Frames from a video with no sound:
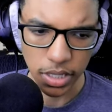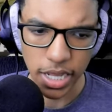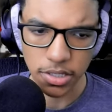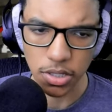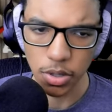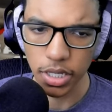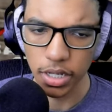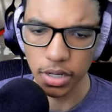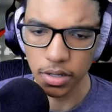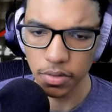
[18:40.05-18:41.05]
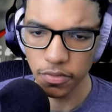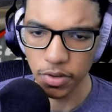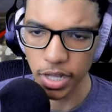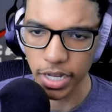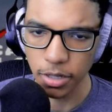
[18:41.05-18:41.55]
Playing so he can
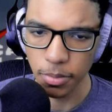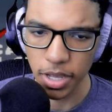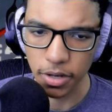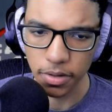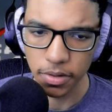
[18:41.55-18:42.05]
feel like he's the man.